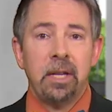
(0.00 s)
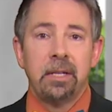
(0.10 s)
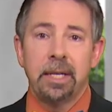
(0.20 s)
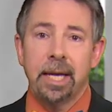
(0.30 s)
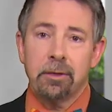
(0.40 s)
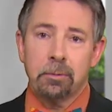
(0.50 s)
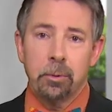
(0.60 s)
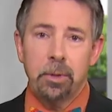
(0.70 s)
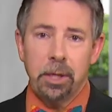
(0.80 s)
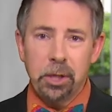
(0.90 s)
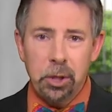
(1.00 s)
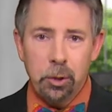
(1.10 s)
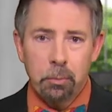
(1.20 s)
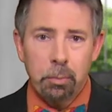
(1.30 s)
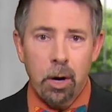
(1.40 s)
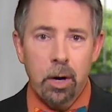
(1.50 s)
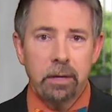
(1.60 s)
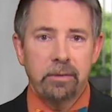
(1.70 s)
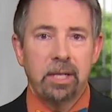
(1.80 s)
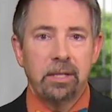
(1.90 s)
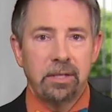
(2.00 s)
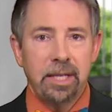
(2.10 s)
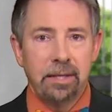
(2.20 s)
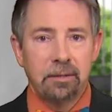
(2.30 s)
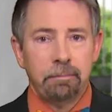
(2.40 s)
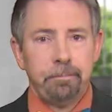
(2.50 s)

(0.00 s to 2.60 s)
to get through the acute part of the disease.